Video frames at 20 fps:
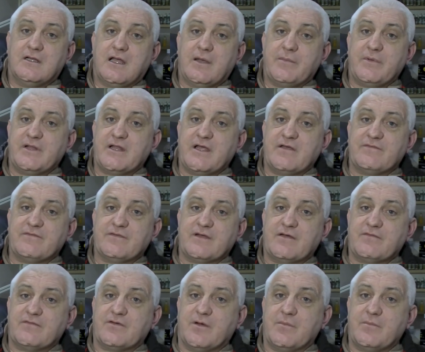I mean,
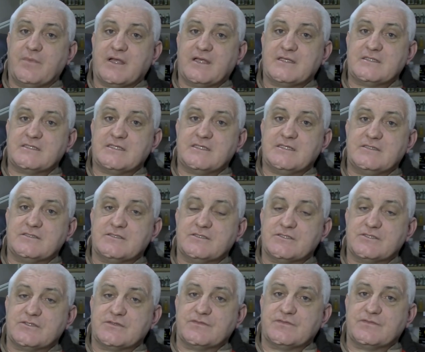I've got magazines and
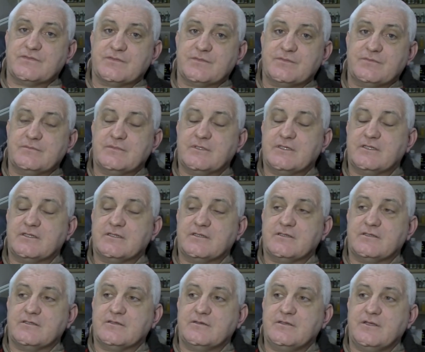stuff from,
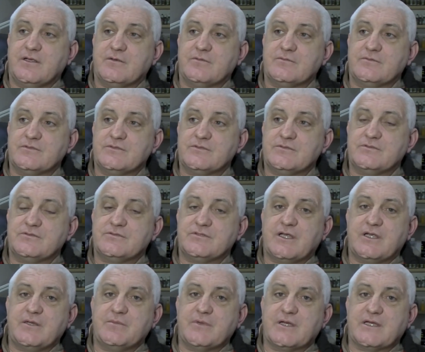you know,
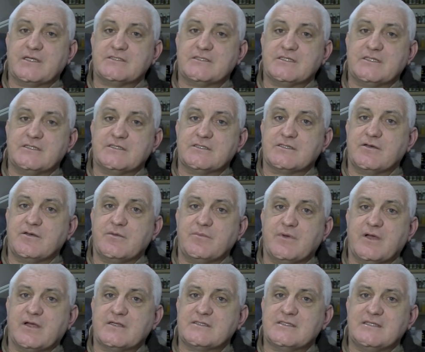train magazines going
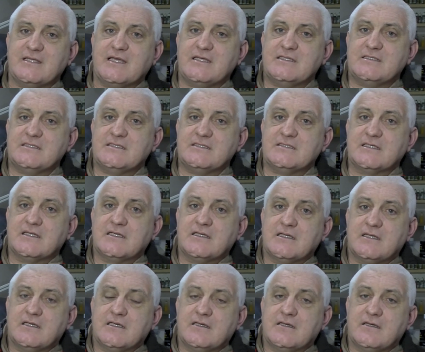back to the 80s.
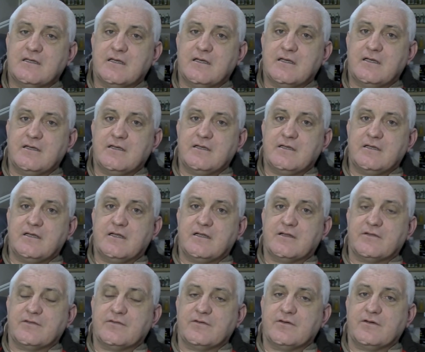And
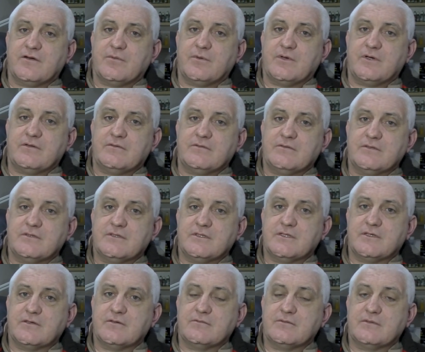I thought, well, you
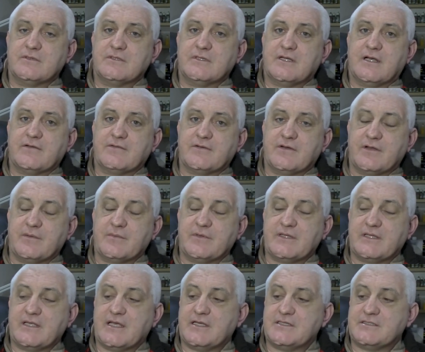know, I'm at
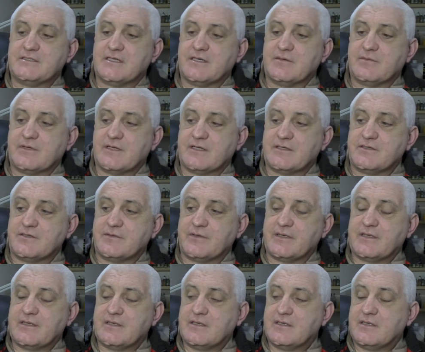the age now where I can do
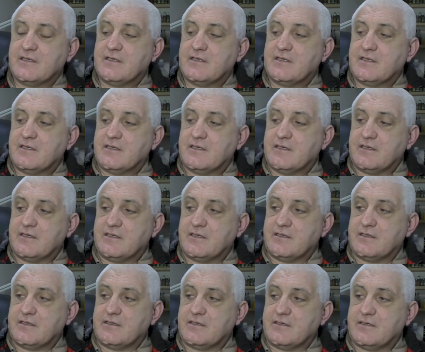it.
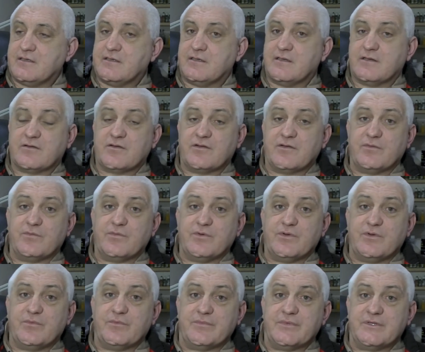And I've got the
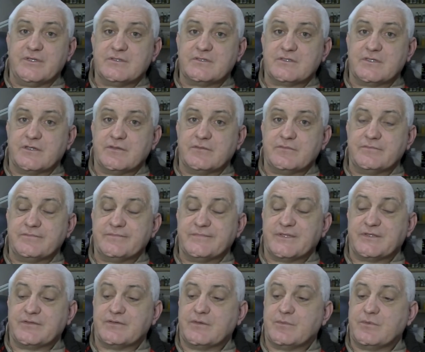room, so
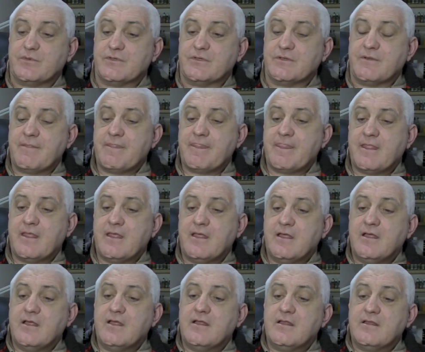I thought I would.
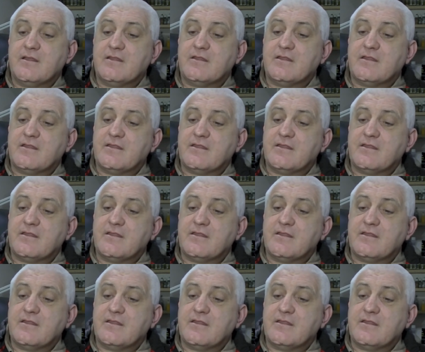The